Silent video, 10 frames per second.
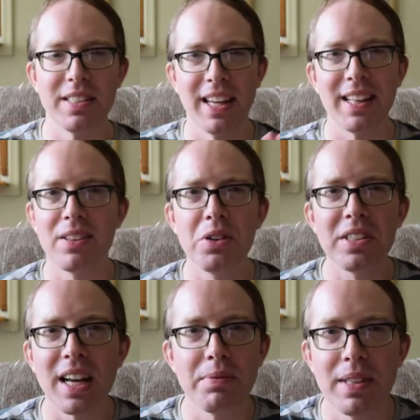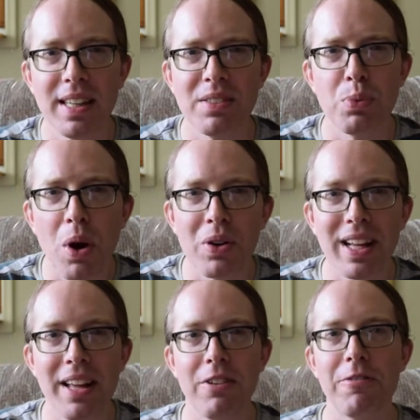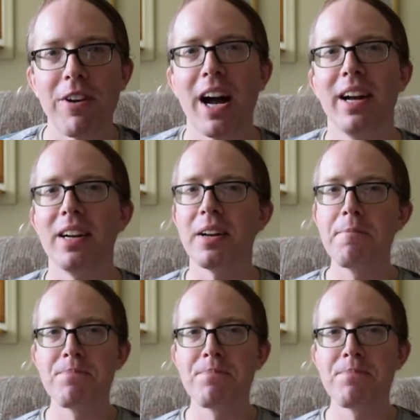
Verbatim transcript: like those types of things won't get you fired.